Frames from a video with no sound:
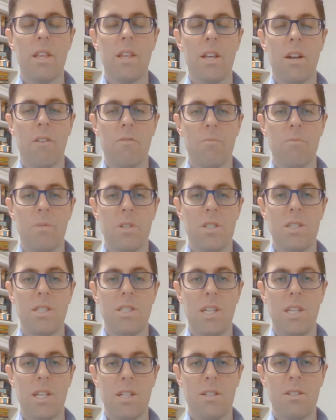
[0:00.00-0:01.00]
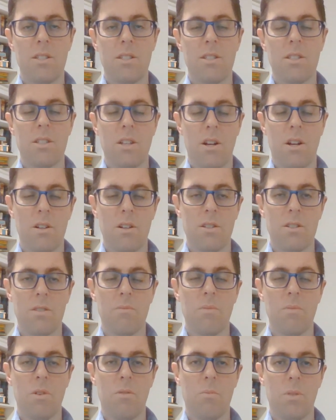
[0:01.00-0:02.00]
governments did start
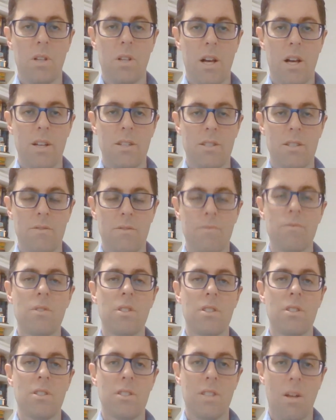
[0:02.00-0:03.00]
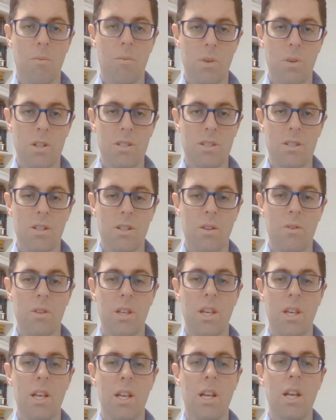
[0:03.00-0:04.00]
to mobilize, somewhat
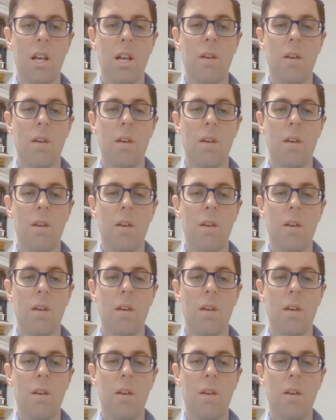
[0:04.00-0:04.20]
slowly,